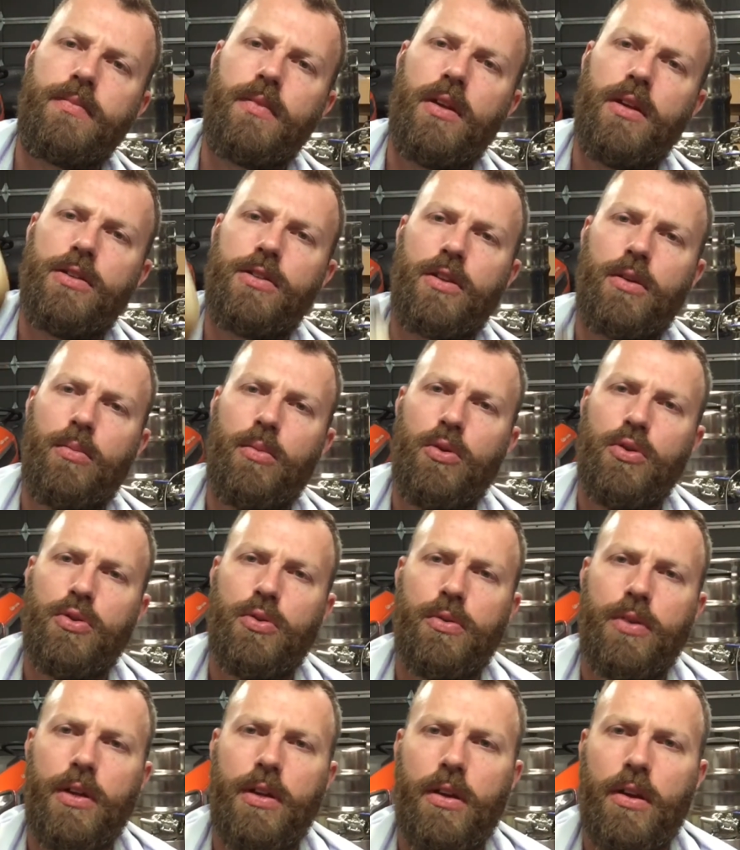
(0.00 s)
That's
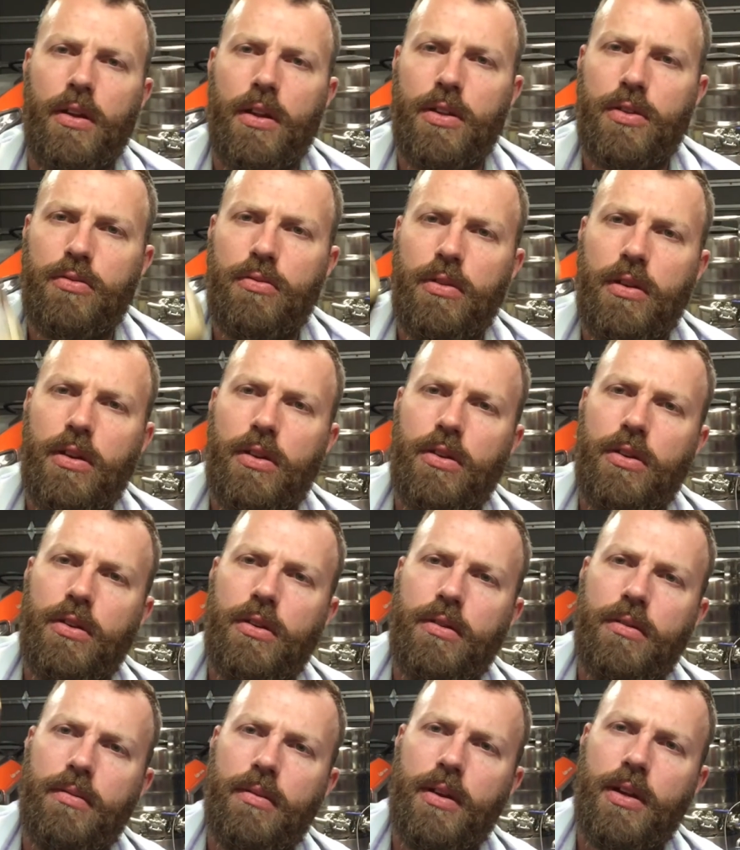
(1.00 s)
commercial, Dino. That's really good.
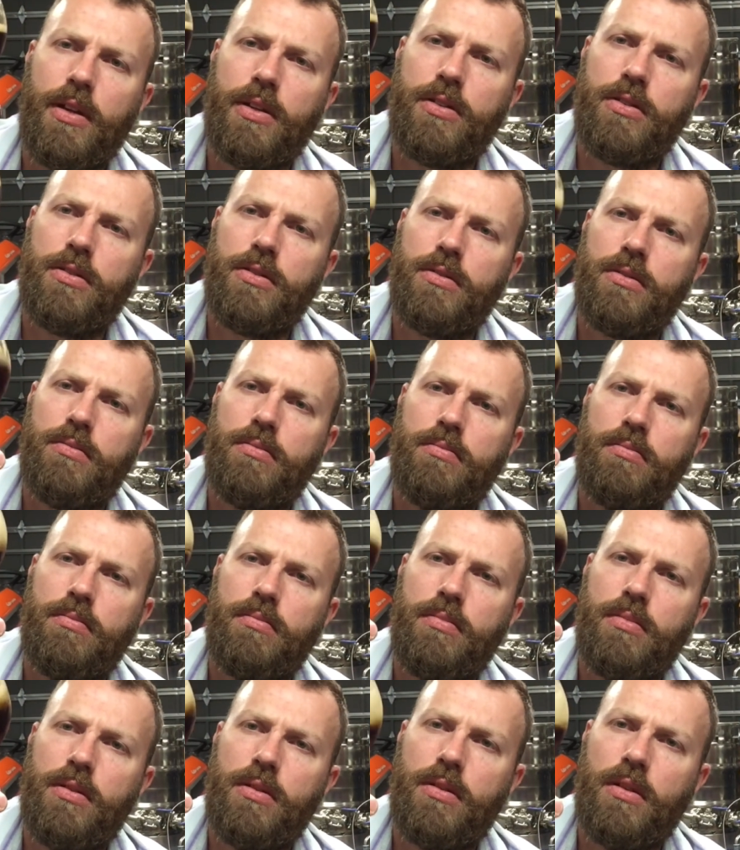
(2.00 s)
I
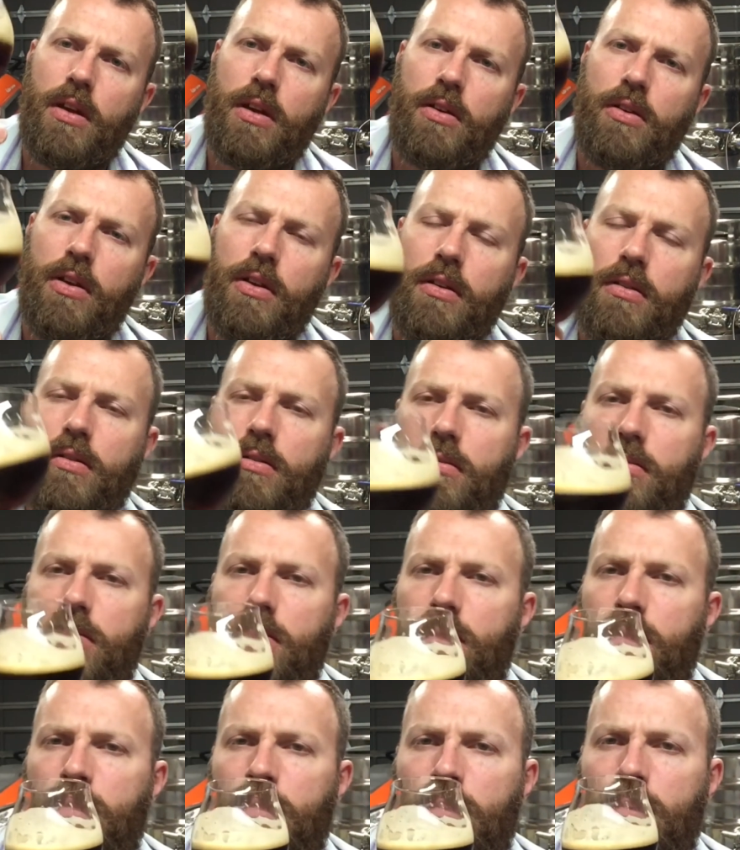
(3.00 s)
can't
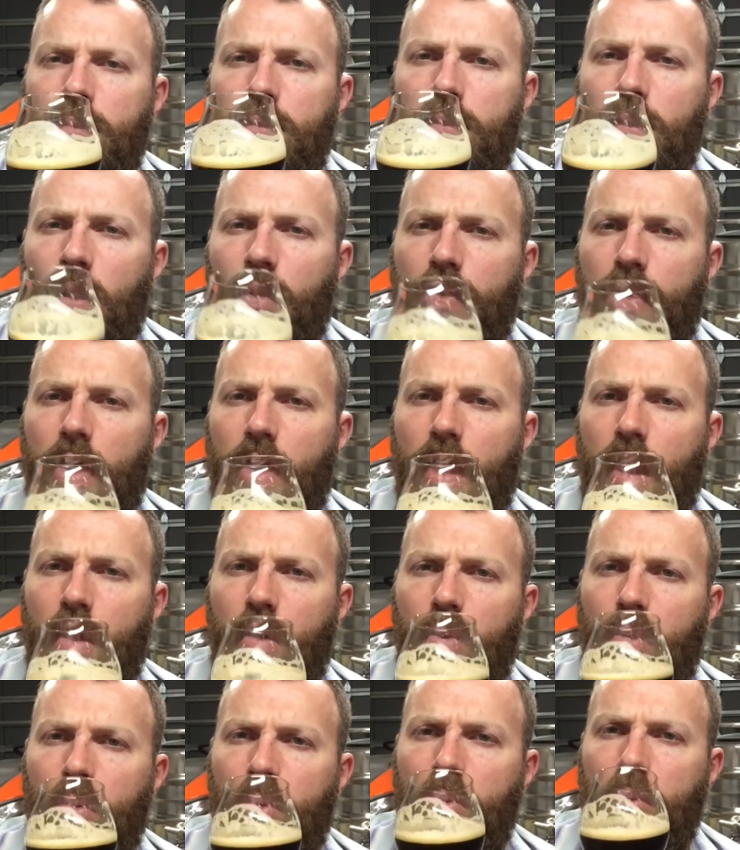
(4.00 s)
fault that at
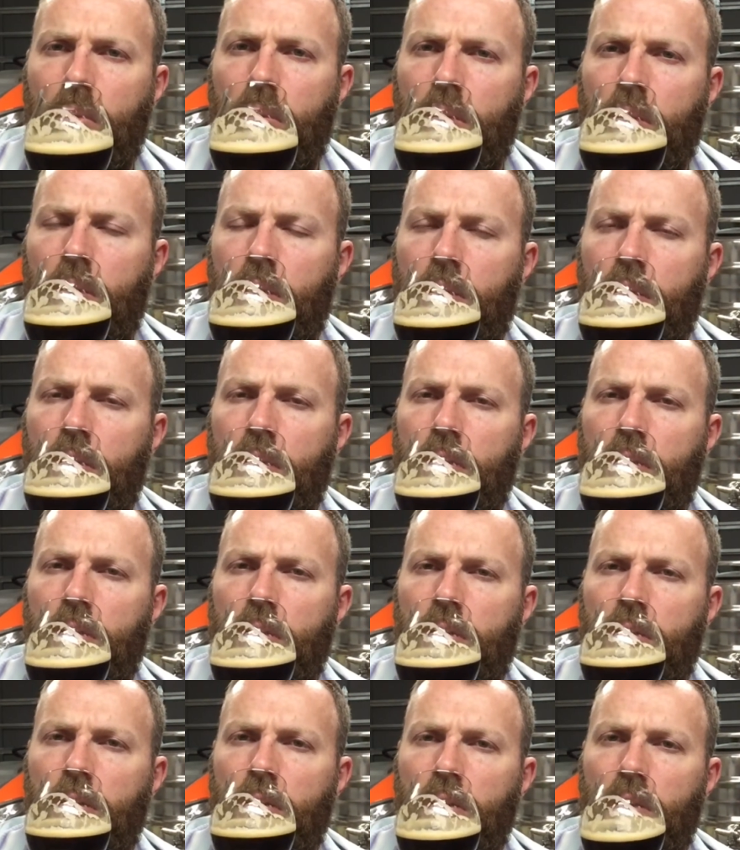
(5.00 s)
all,
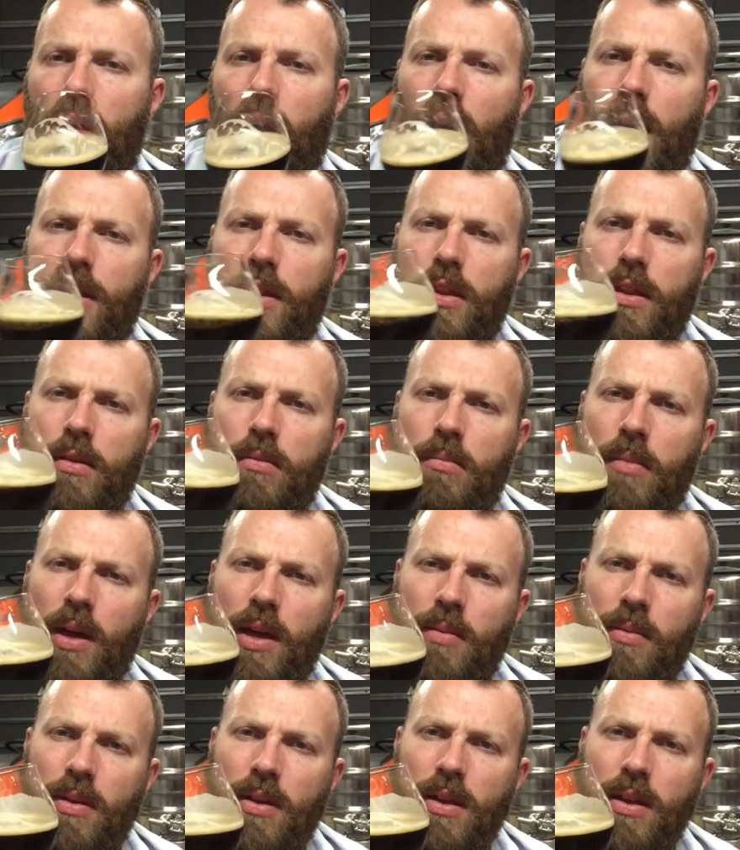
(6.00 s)
other than
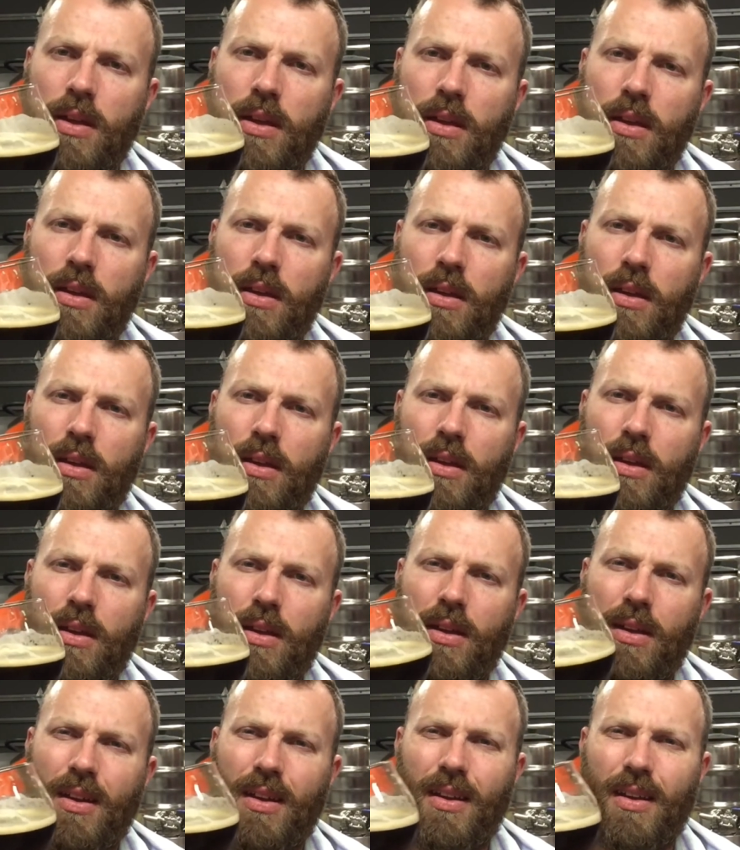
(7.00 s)
maybe
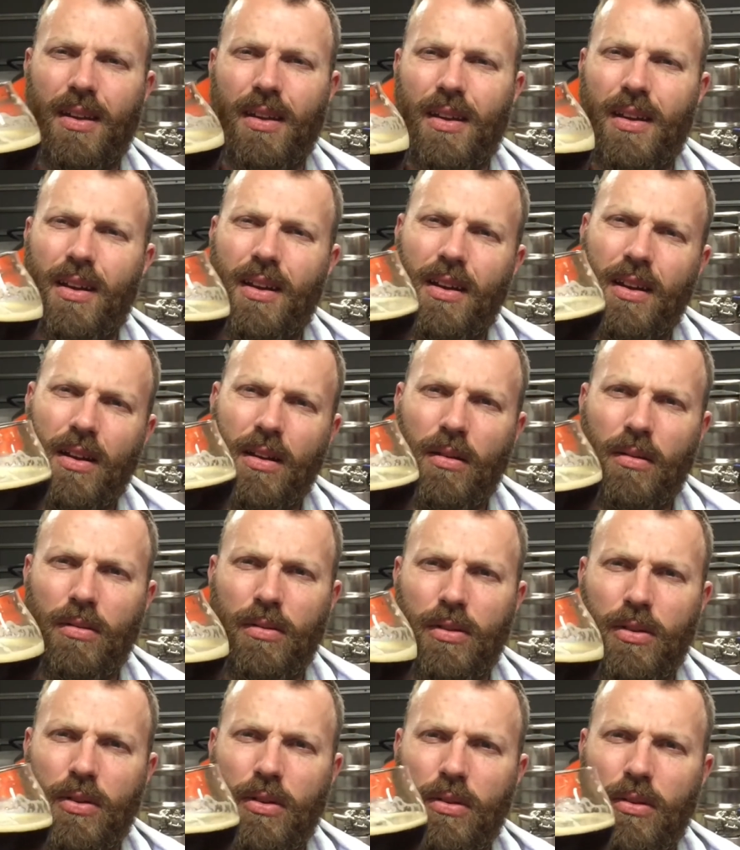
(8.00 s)
a little
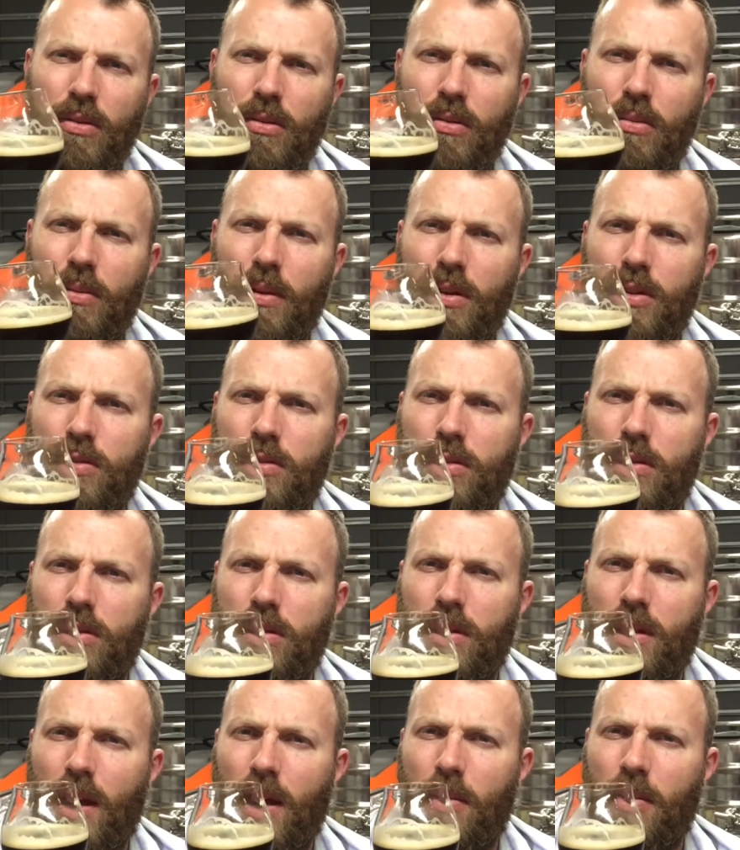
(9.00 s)
too much
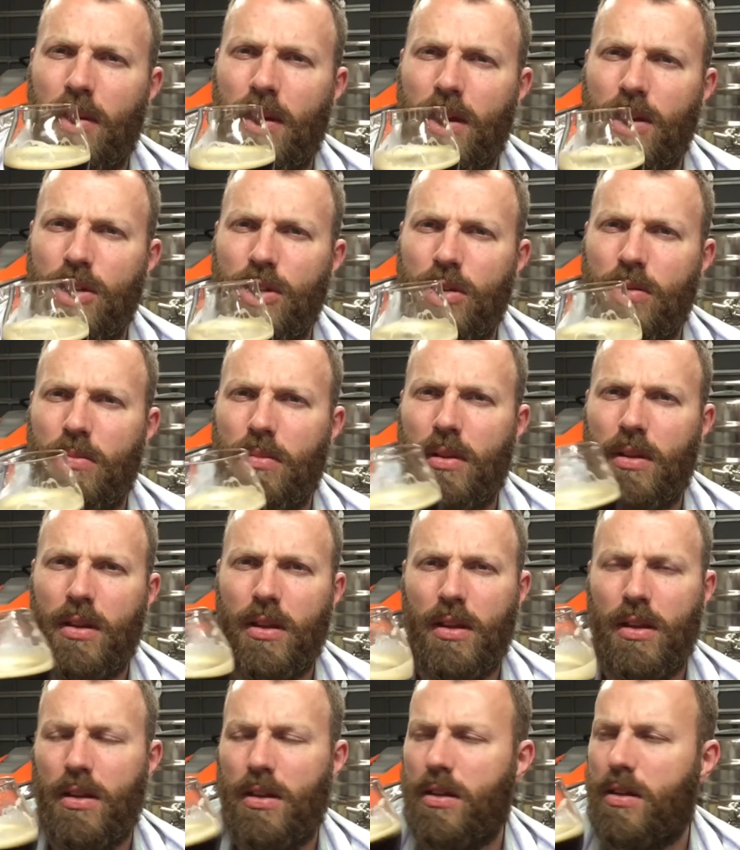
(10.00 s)
carbonation, but
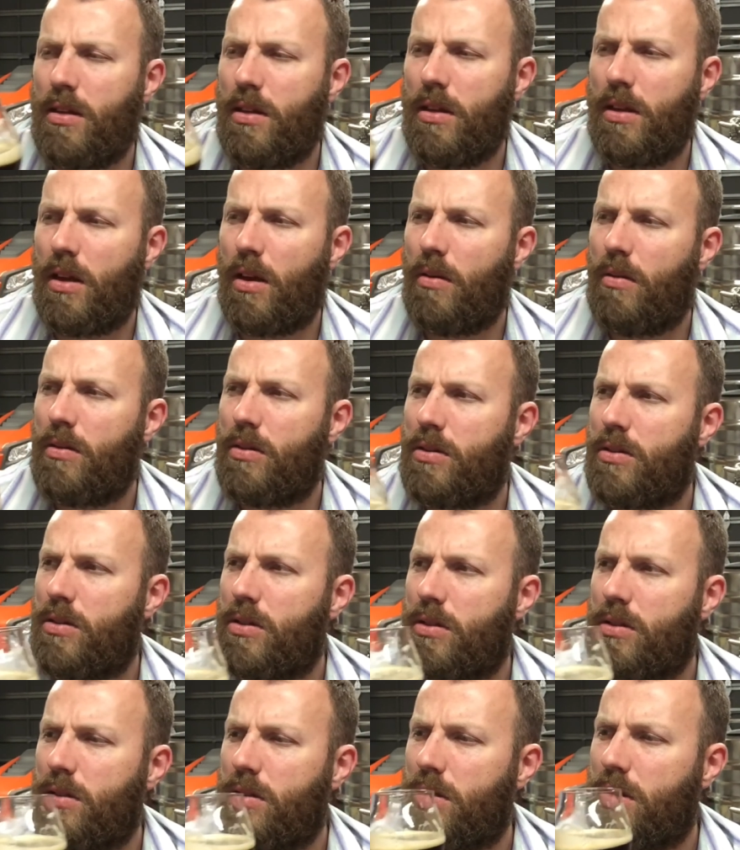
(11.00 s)
then, you know, it's
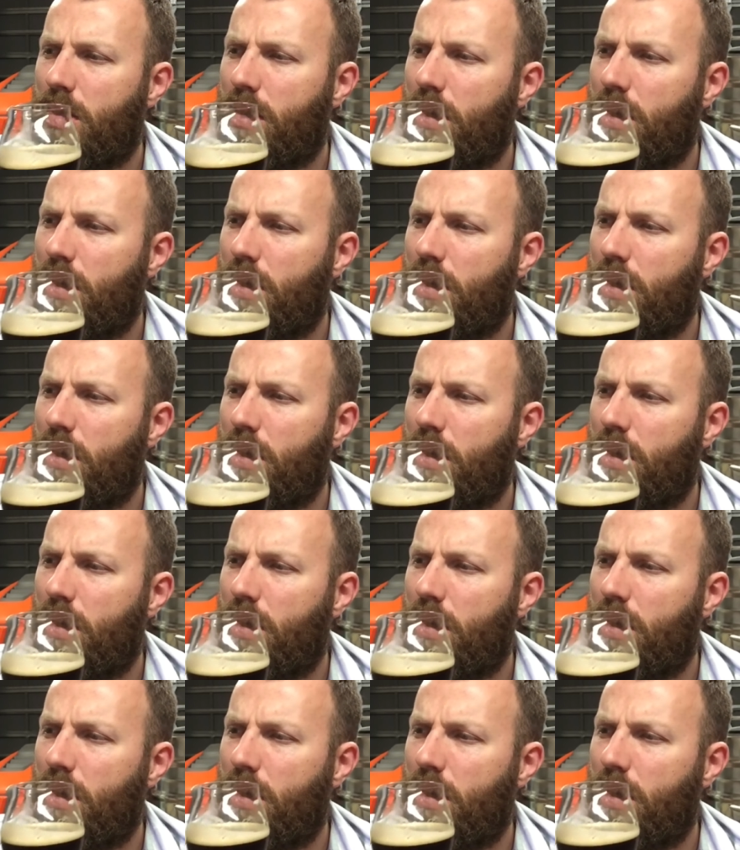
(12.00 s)
just,